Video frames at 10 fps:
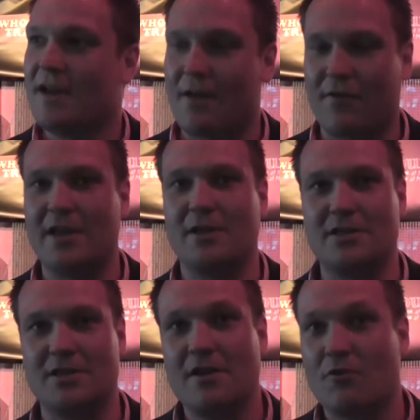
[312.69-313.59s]
if
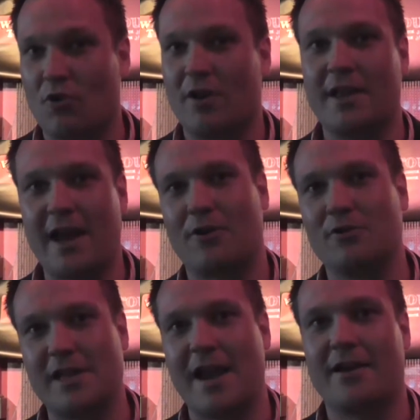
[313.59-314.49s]
he's really
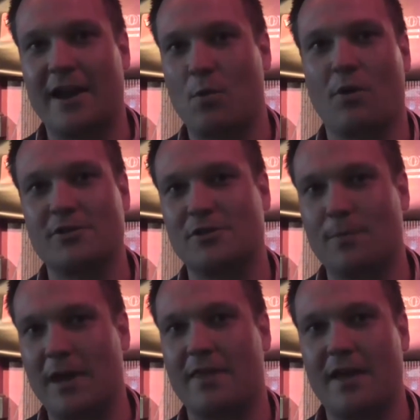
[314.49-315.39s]
knuckled down and he wants to
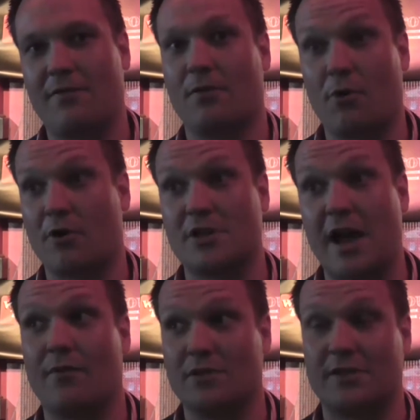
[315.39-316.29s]
be there for Brock
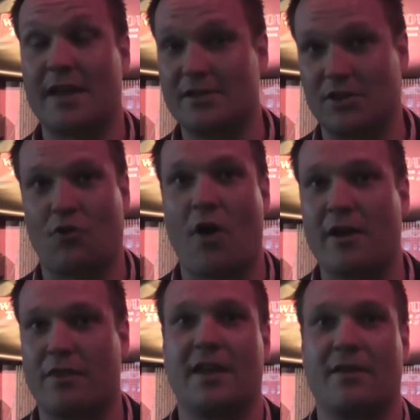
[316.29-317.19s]
Jarvis, and that is a
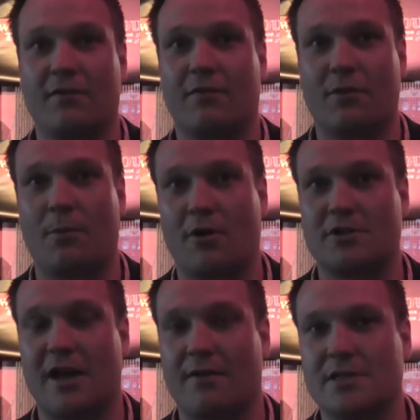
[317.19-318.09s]
great thing for Brock
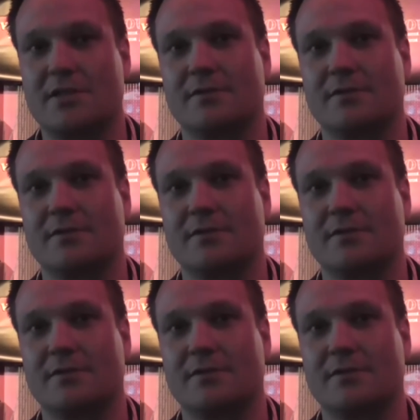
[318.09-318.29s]
Jarvis.